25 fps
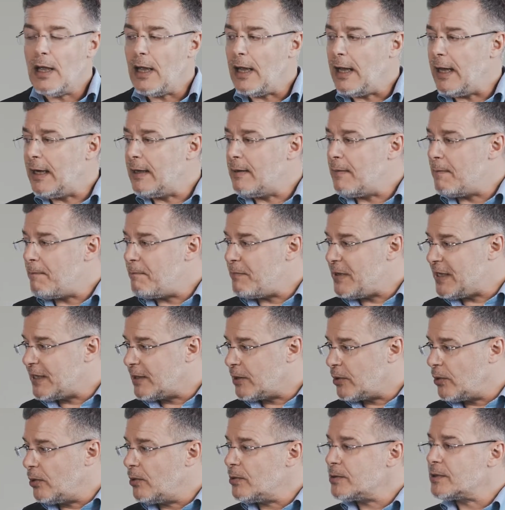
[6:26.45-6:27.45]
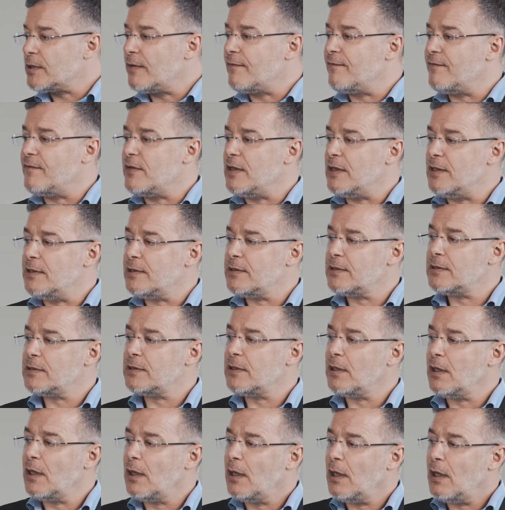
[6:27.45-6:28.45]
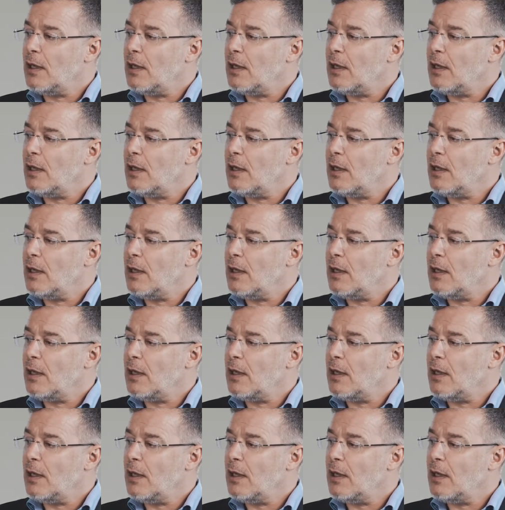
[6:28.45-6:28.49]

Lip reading: And because of this,